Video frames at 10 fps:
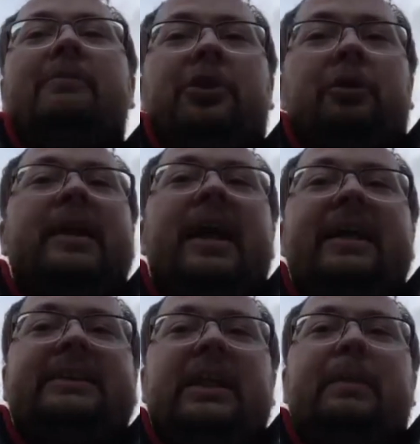3
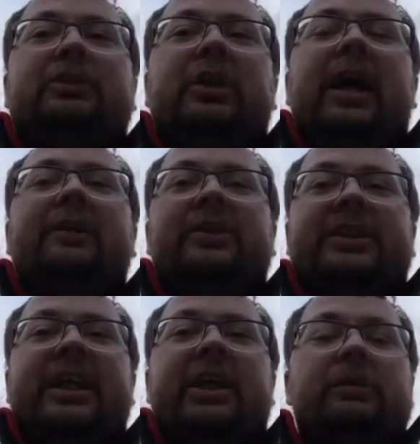days to the battery life to
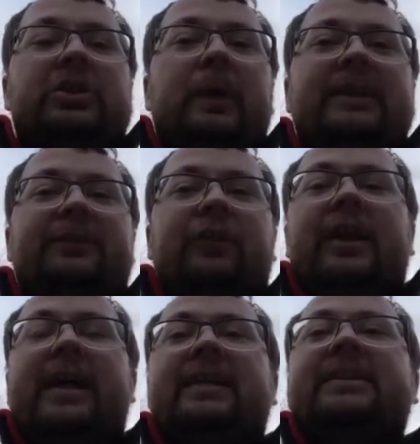take it up to 24
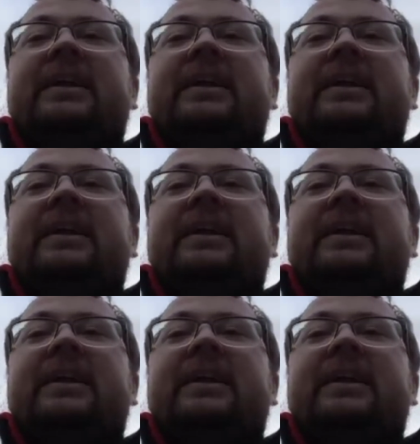days.